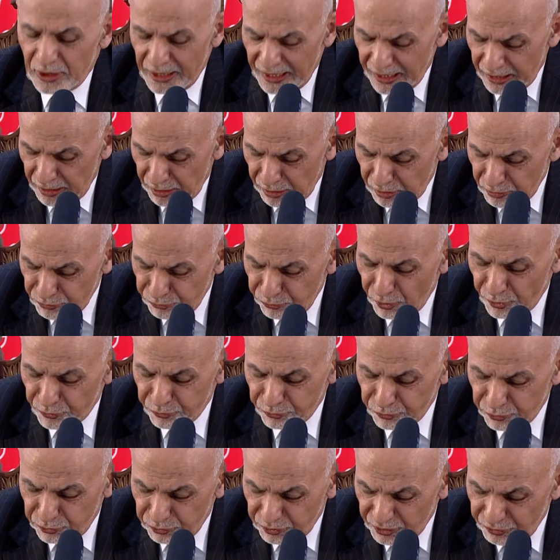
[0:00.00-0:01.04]
allow for
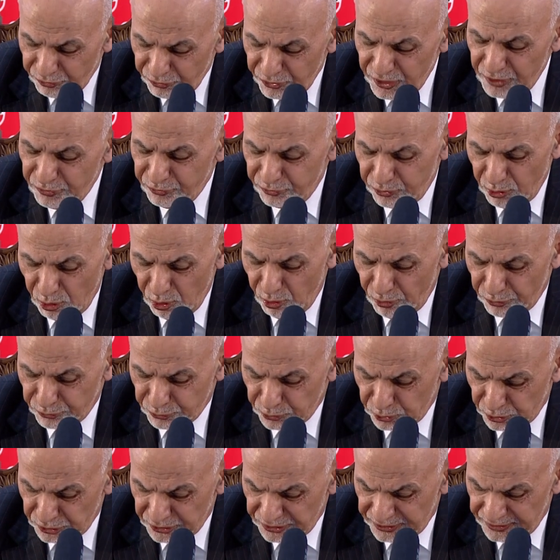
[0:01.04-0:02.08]
free flow of
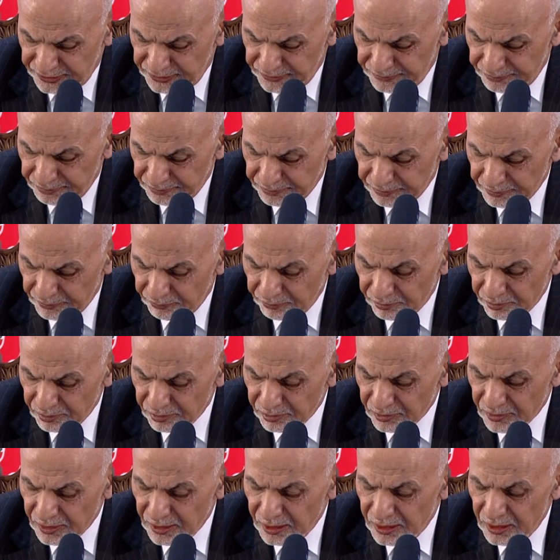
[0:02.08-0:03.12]
goods.
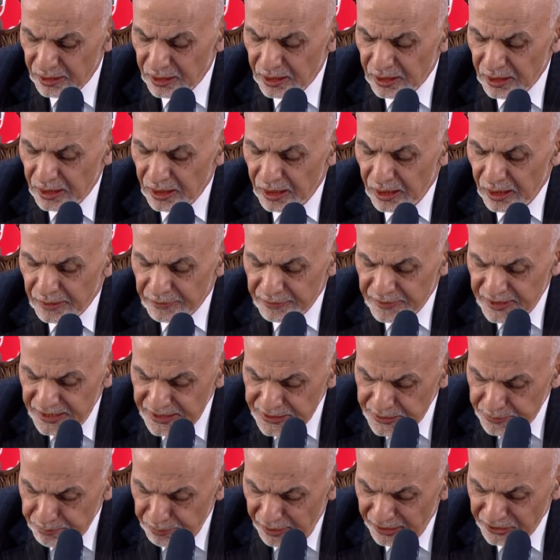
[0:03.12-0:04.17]
These
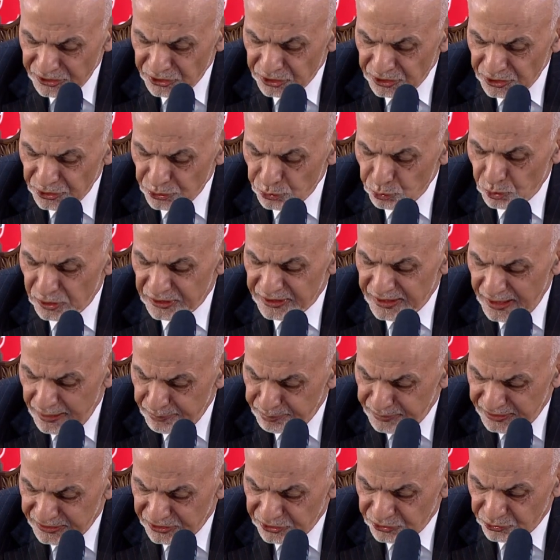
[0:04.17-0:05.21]
measures will
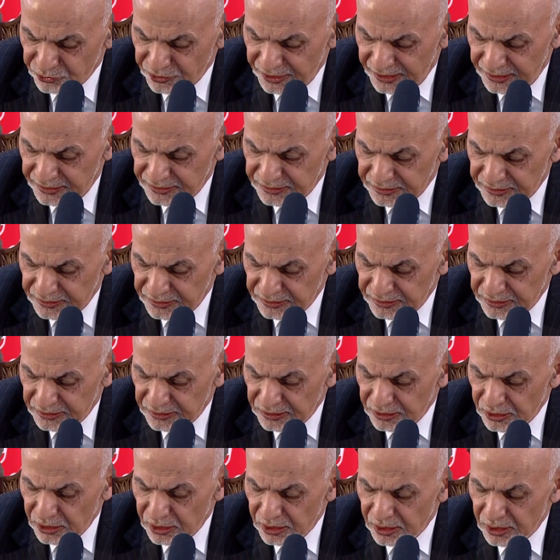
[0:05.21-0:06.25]
demonstrate
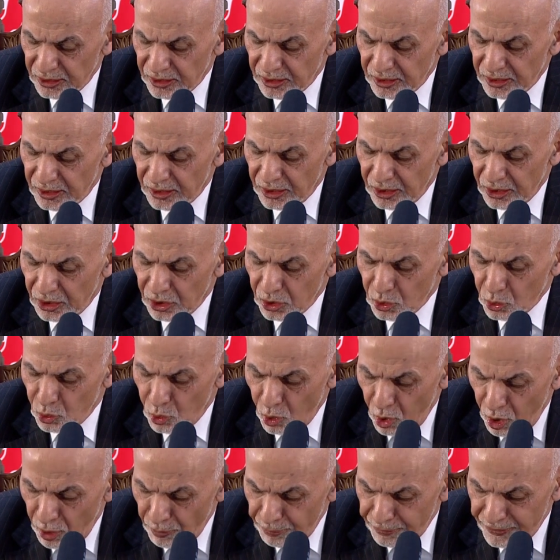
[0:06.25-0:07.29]

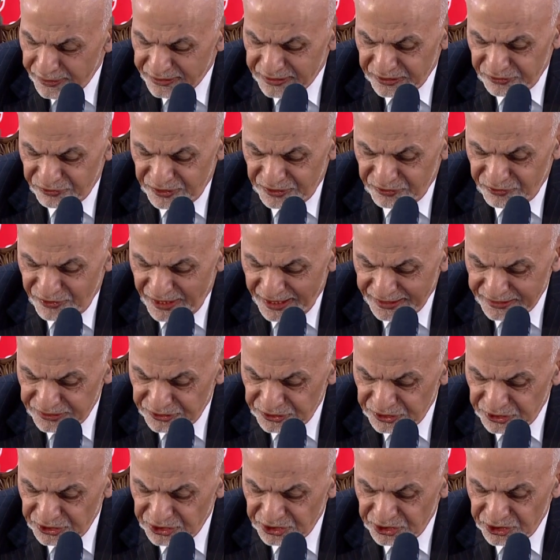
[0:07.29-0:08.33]
cooperative
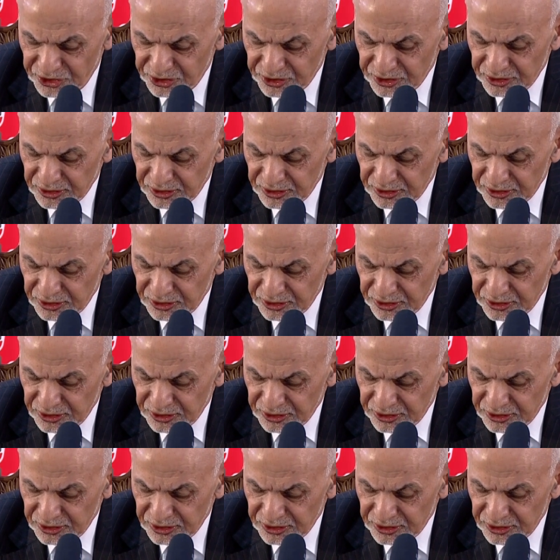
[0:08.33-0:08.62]
advantage